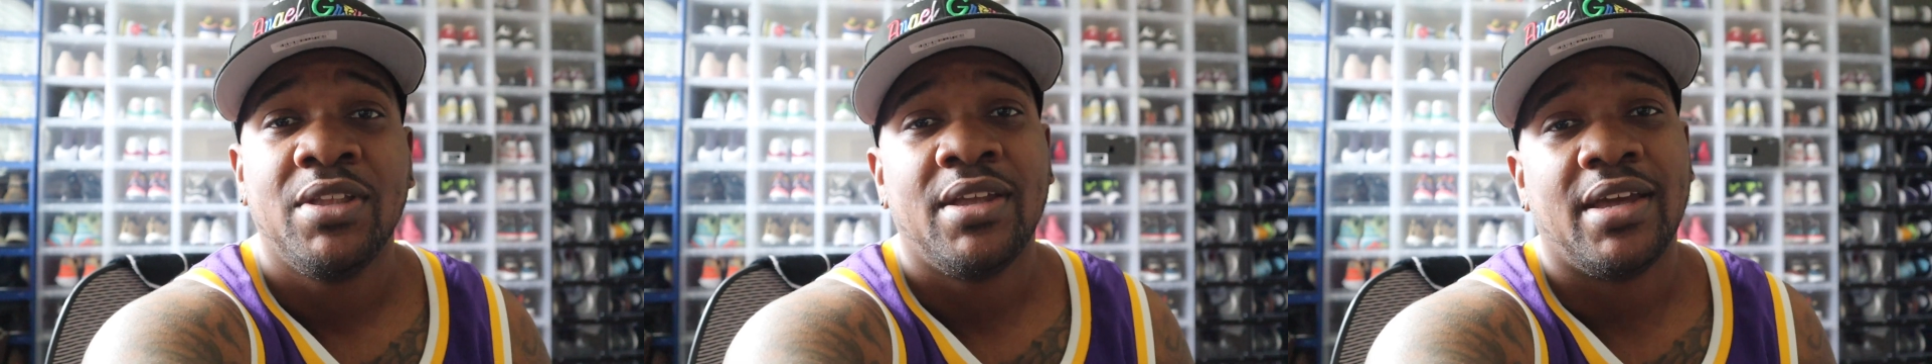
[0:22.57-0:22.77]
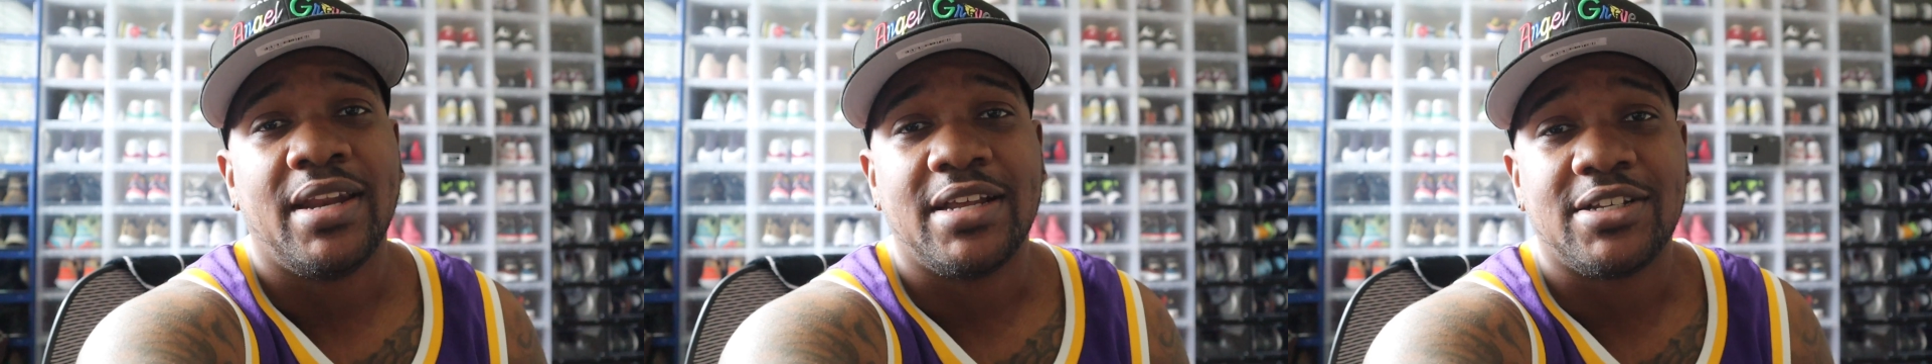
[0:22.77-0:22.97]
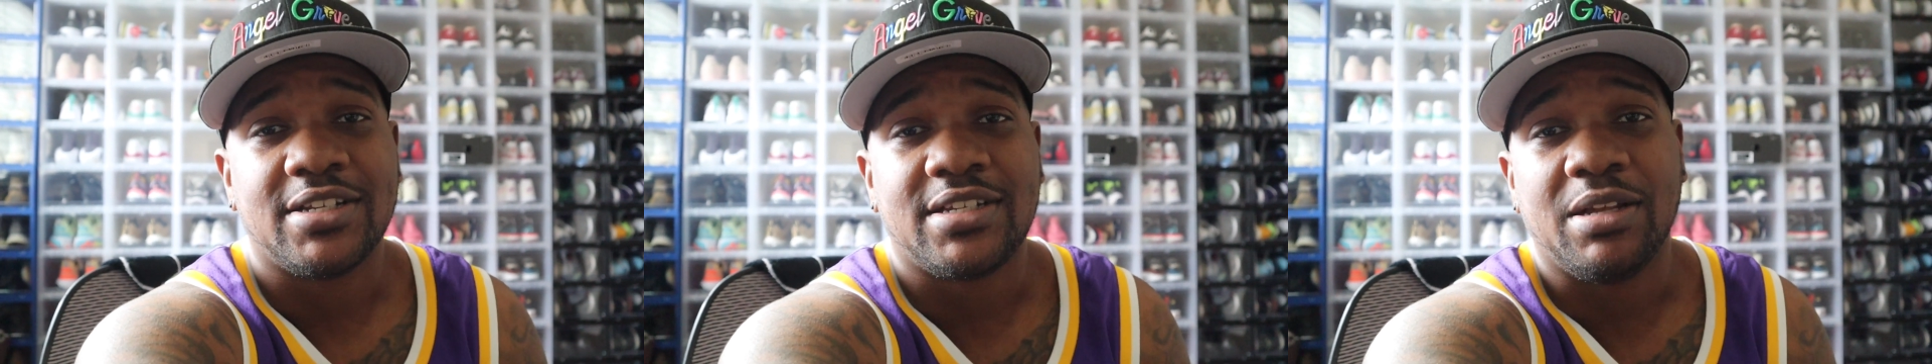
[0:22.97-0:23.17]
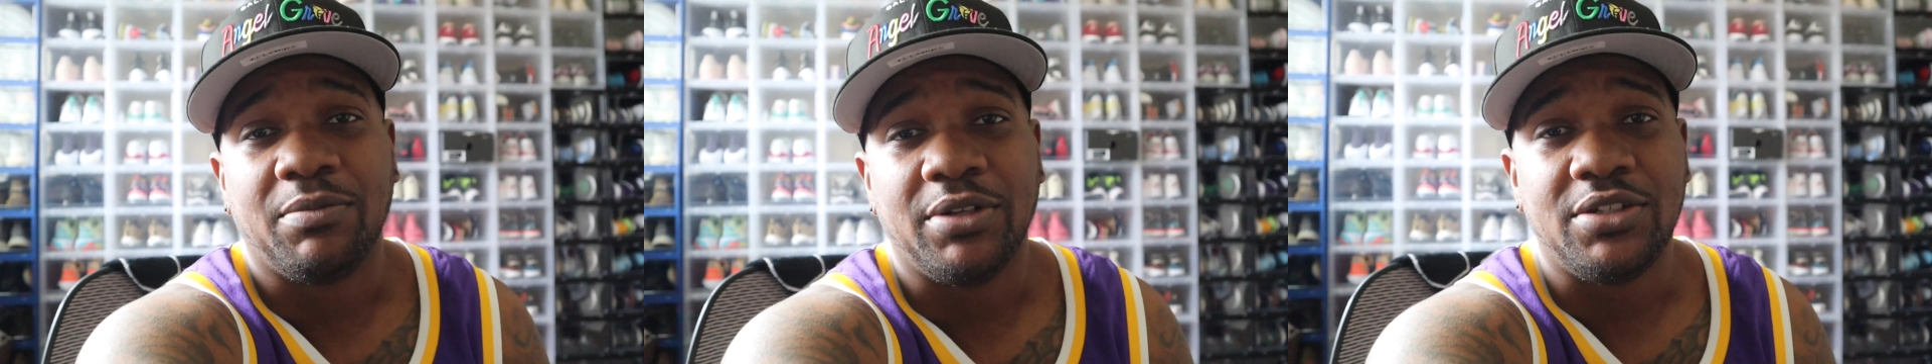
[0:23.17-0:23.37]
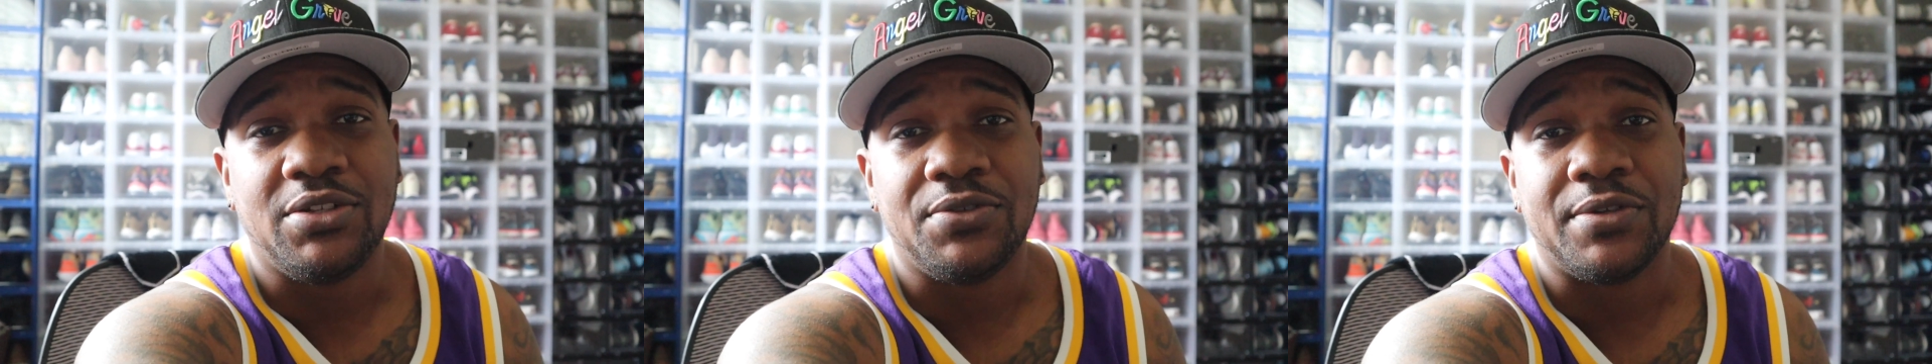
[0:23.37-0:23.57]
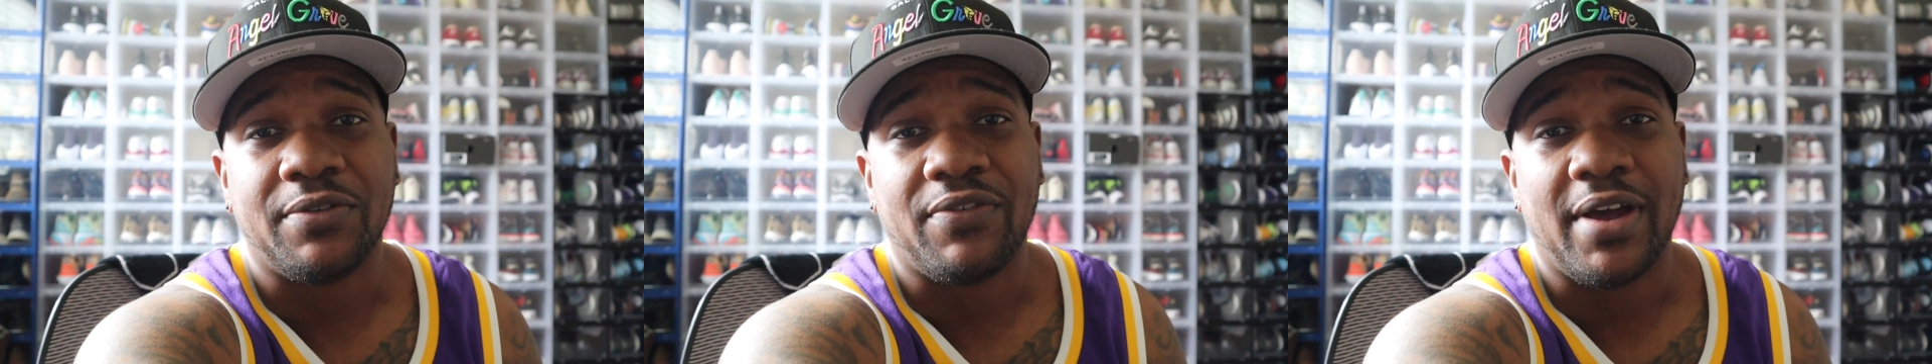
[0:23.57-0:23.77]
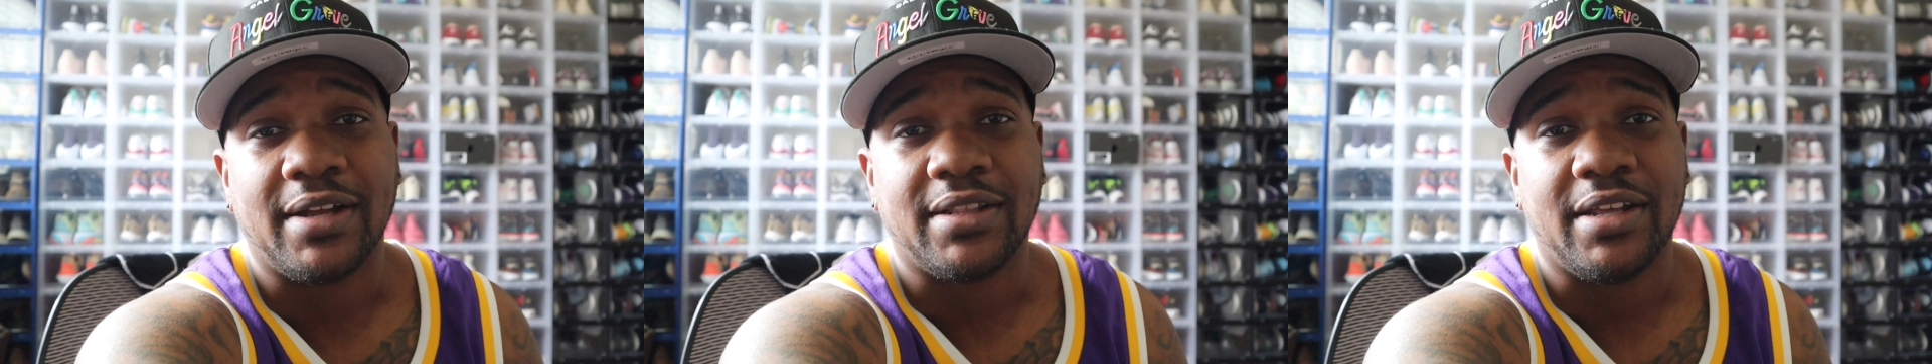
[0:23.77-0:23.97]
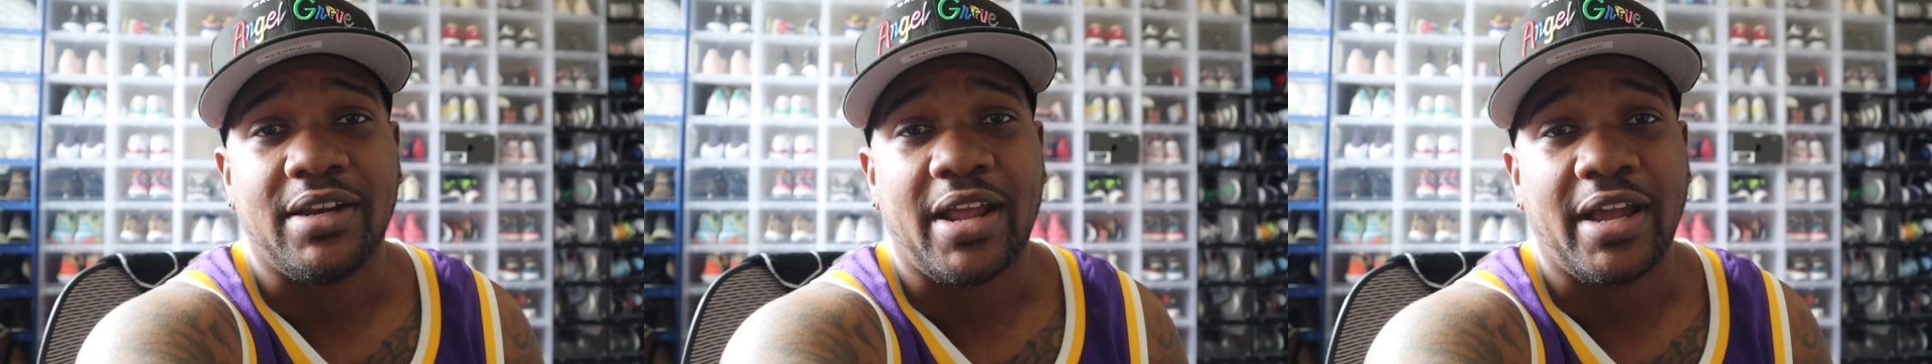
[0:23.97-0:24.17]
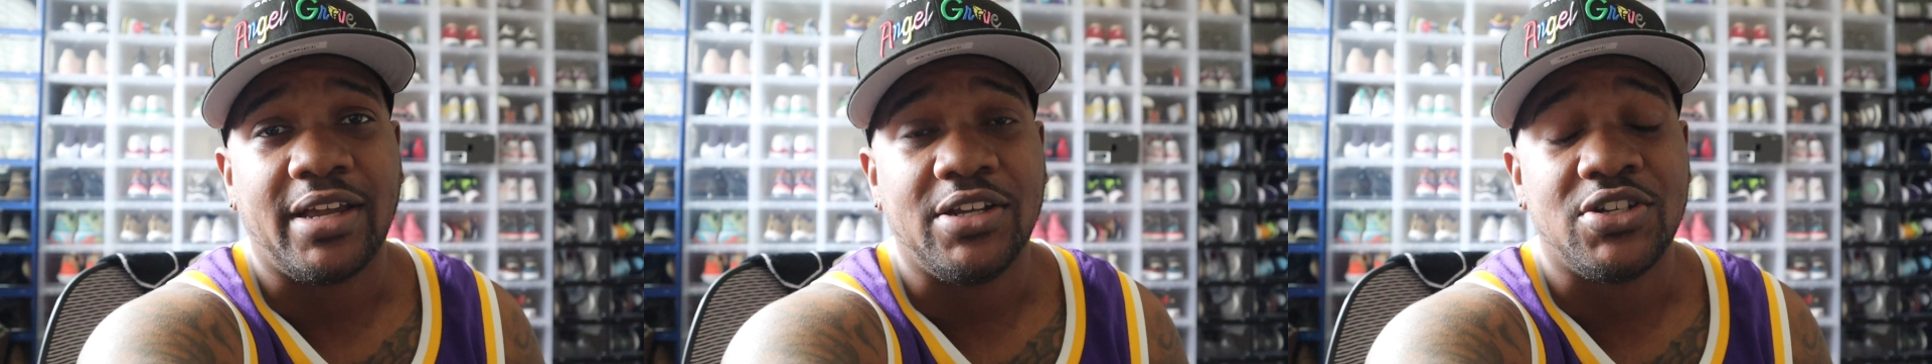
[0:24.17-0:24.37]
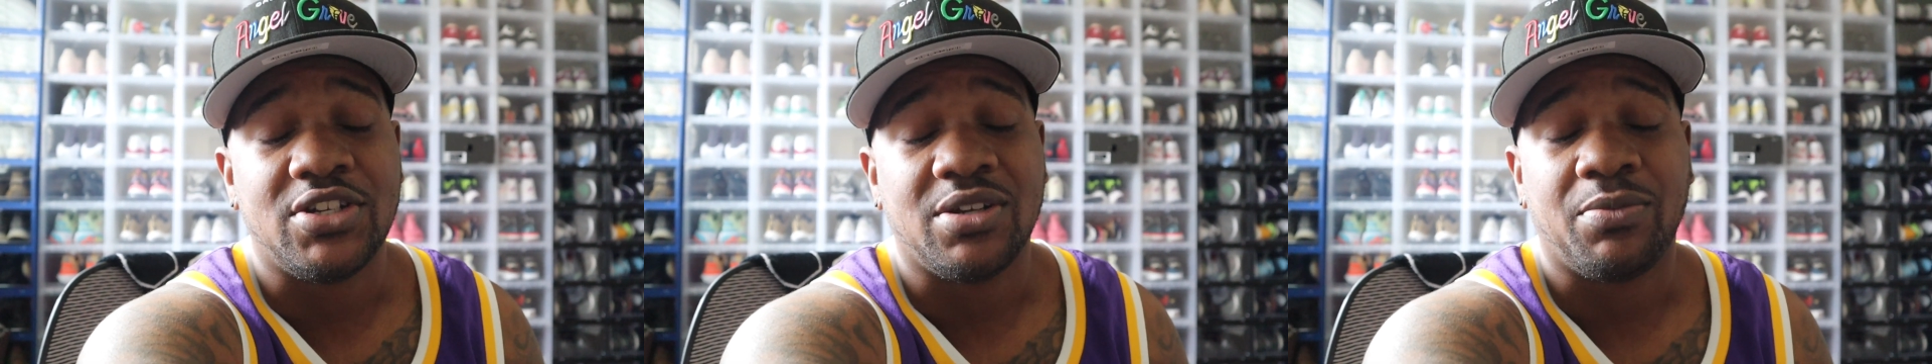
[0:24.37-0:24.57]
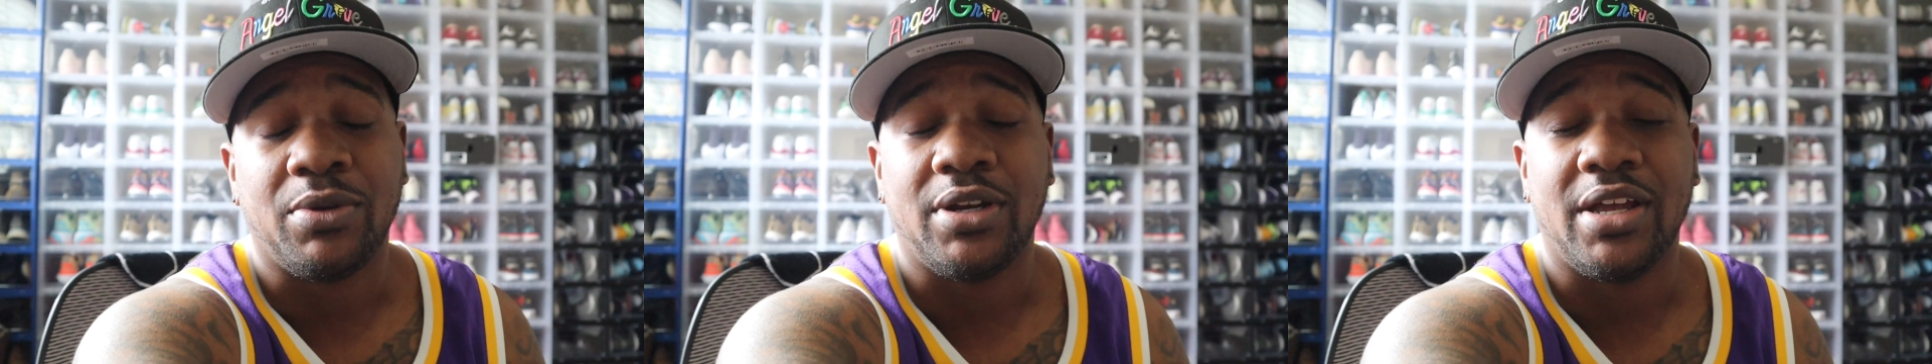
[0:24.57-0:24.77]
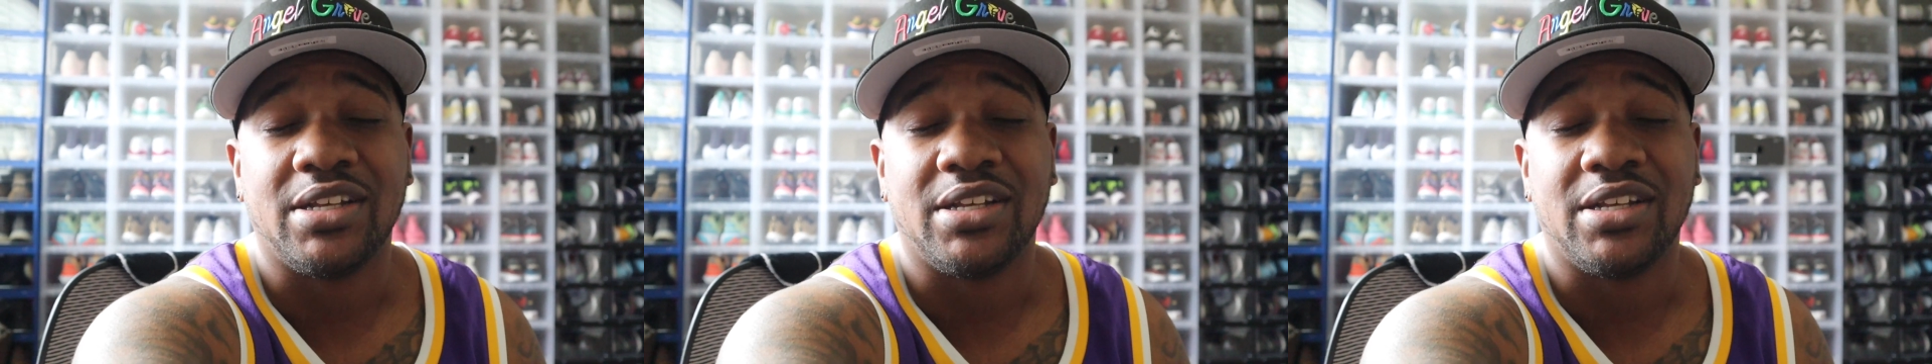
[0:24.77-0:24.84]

and that's just simply due to the fact that Nike shipping